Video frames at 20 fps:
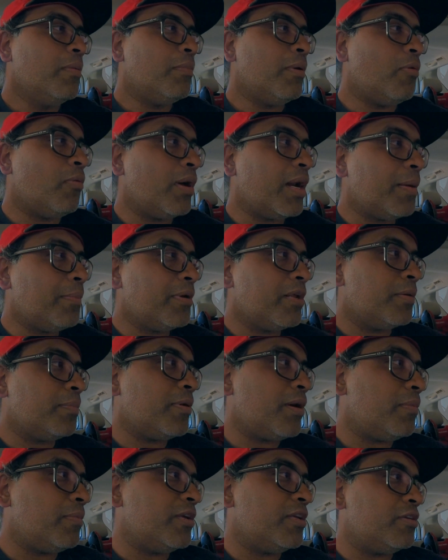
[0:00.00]
But what I'm gonna
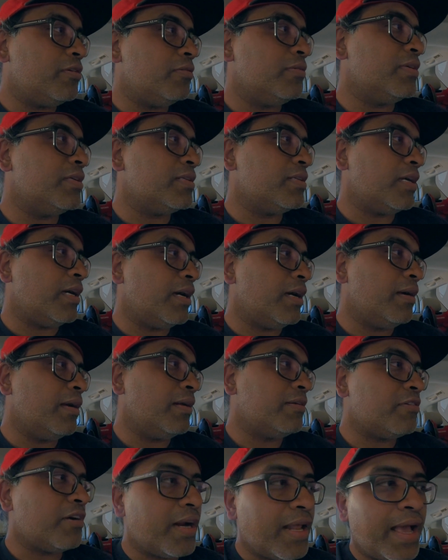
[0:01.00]
probably do is
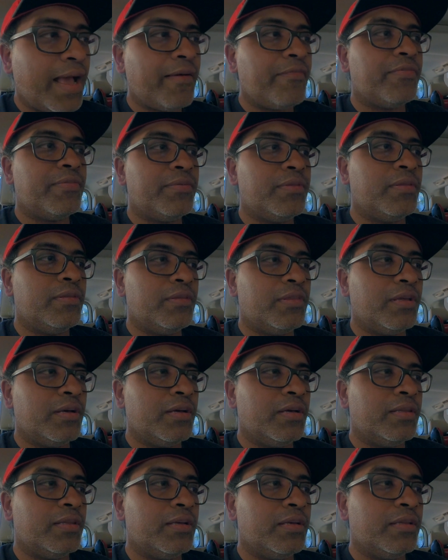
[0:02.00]
try to have
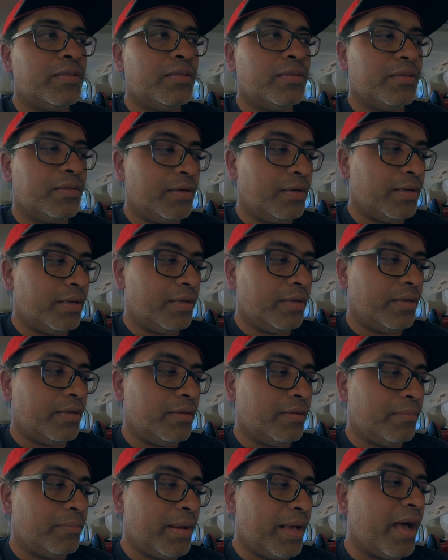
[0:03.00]

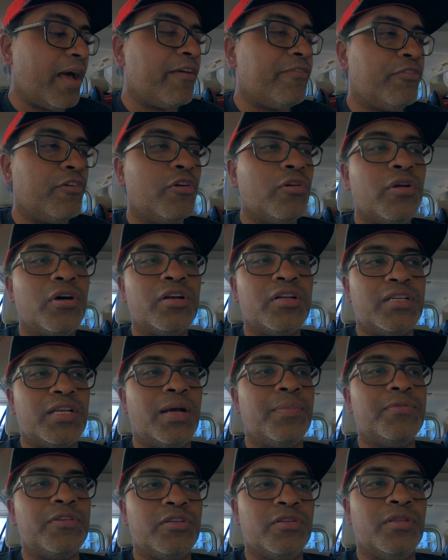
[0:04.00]
my iPhone hooked
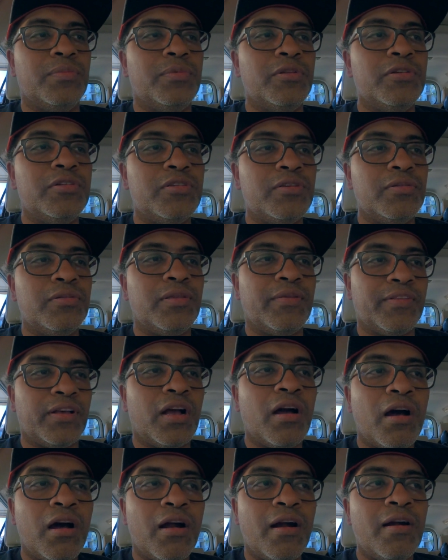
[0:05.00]
up to the Bluetooth of the
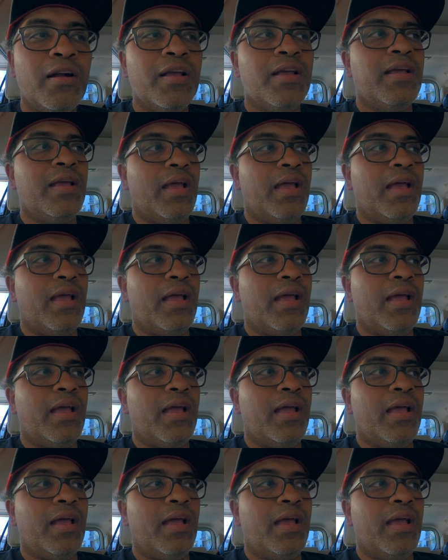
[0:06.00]
car,